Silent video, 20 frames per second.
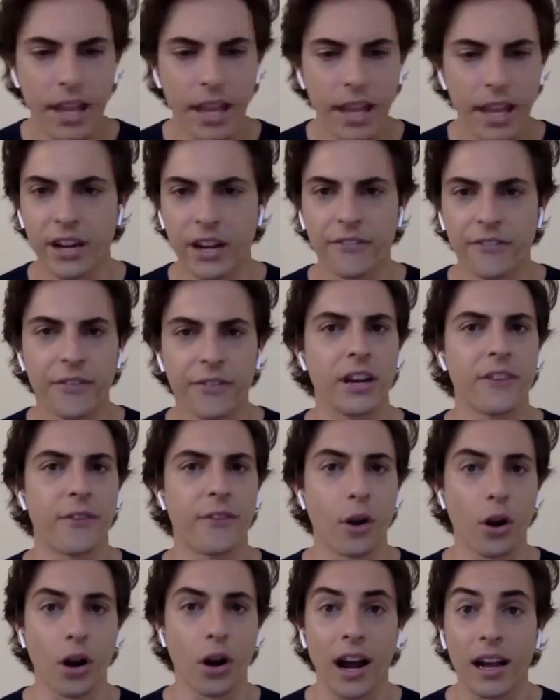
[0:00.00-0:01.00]
if
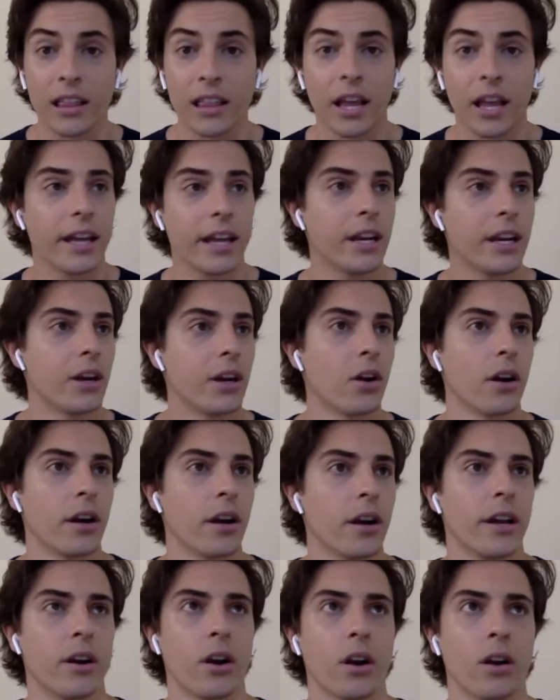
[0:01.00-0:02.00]
our eye line and
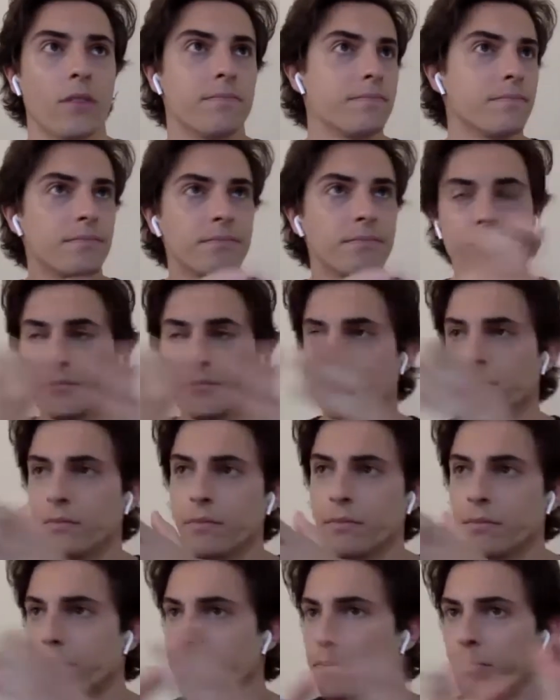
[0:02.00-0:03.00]
our
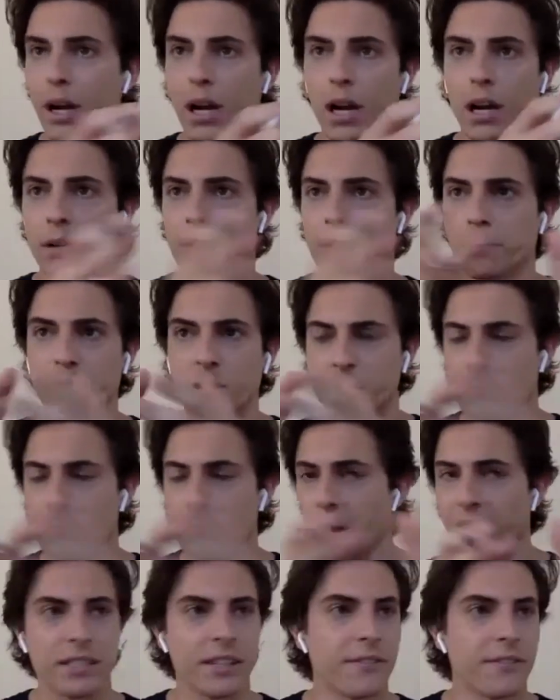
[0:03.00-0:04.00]

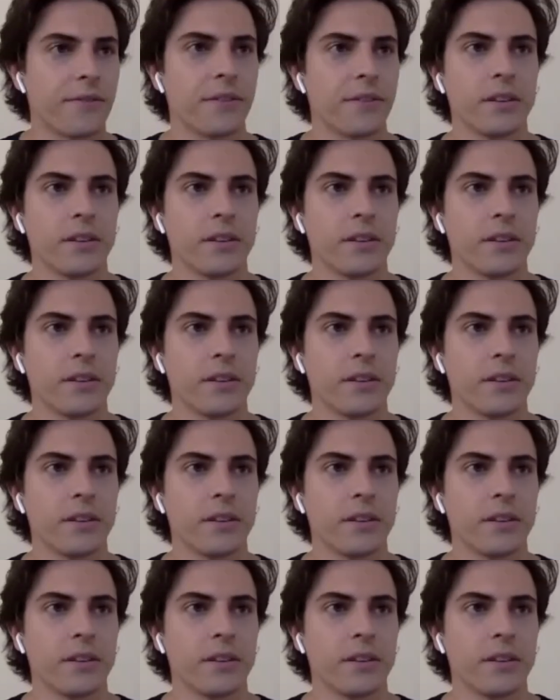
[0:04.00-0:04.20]
perspective